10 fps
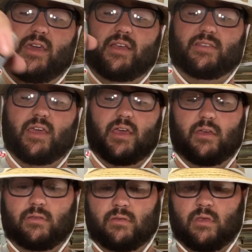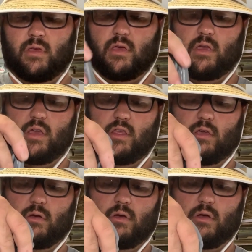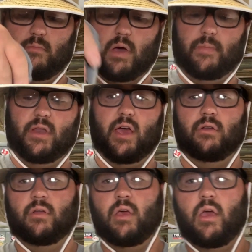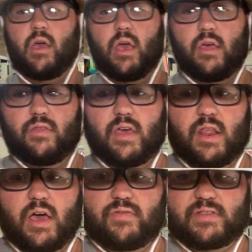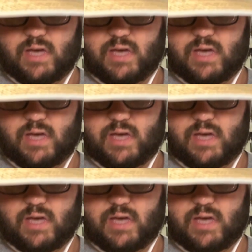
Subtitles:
You take it. And you pop it down, and then the